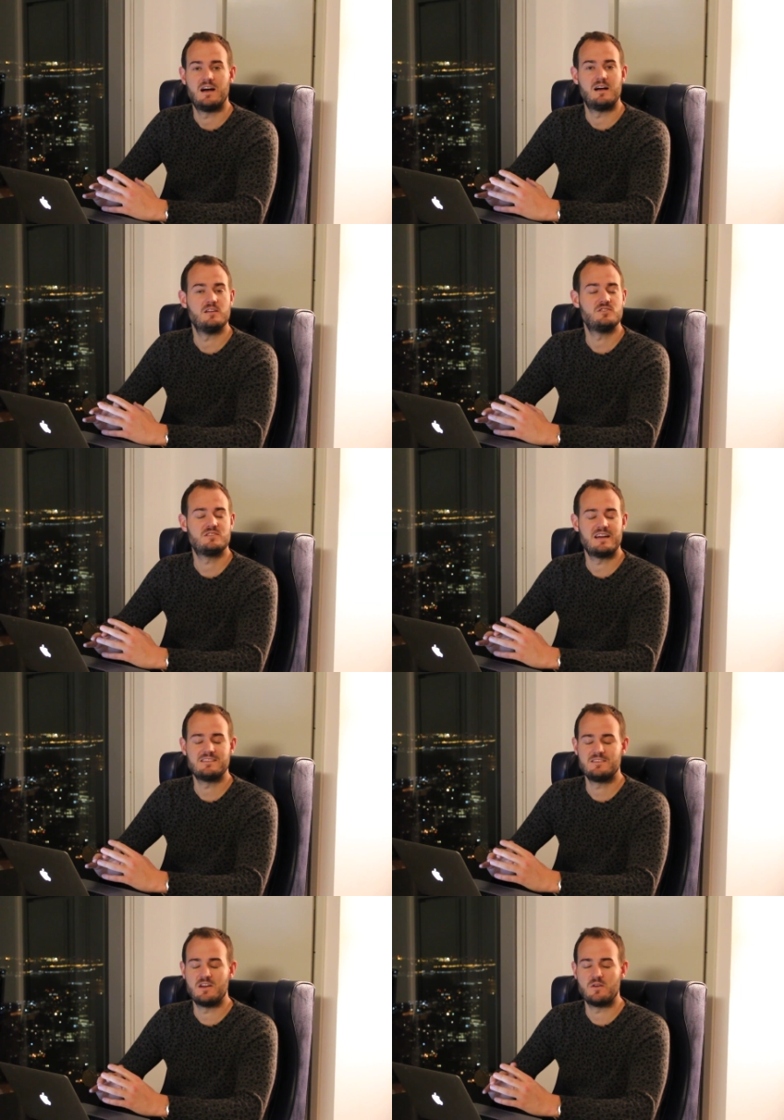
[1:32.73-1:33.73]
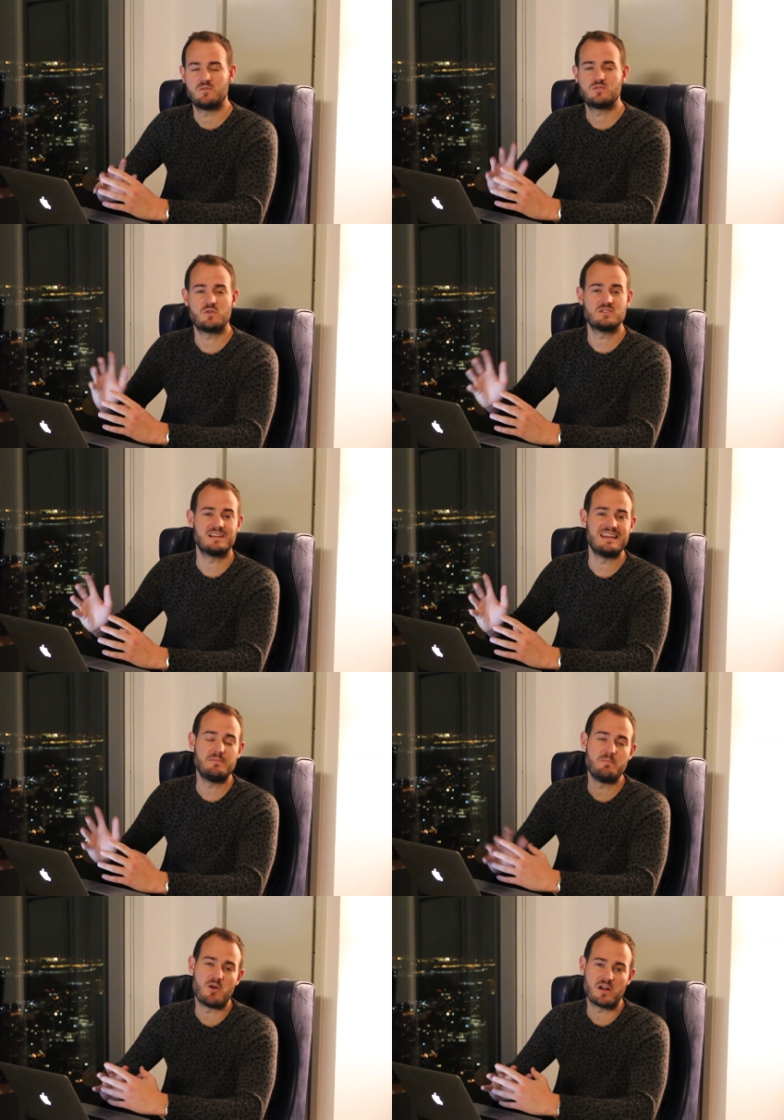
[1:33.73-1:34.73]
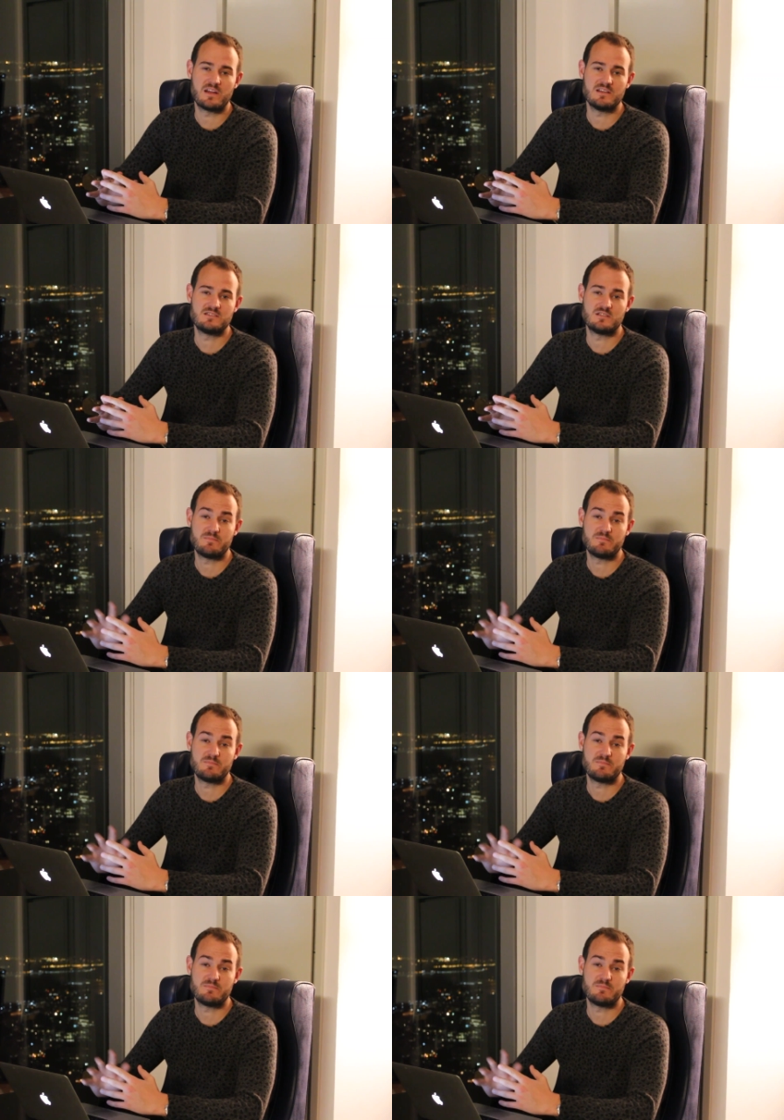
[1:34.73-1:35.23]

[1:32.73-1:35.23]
Uh, sites, you know, stores like Neiman Marcus,